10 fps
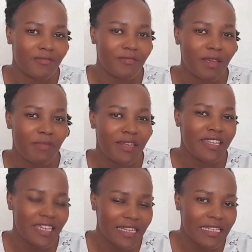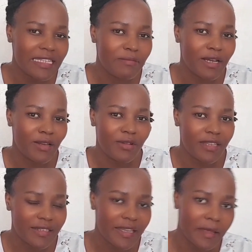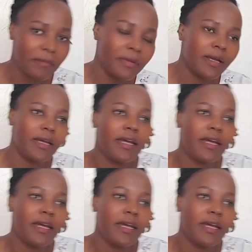maybe nearly, but not the same.